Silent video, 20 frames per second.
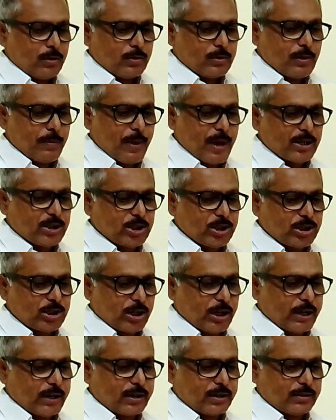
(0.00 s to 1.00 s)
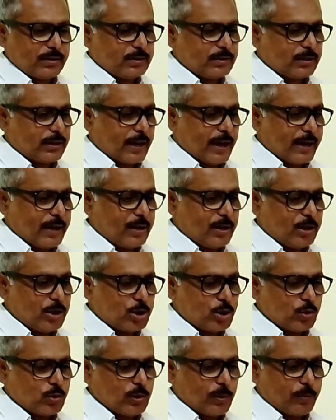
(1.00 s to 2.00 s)
The magistrate can
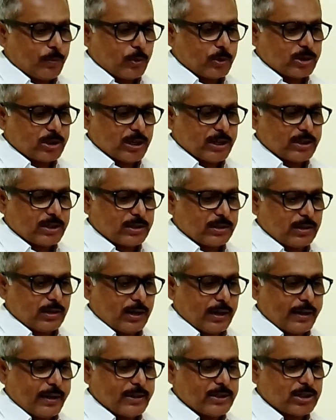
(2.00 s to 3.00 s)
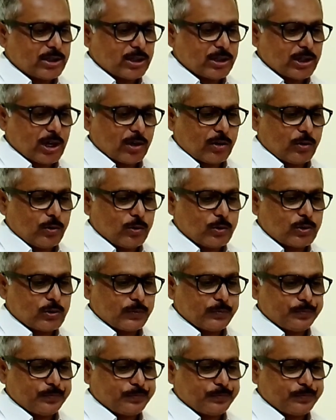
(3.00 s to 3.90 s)
issue the process against such accused,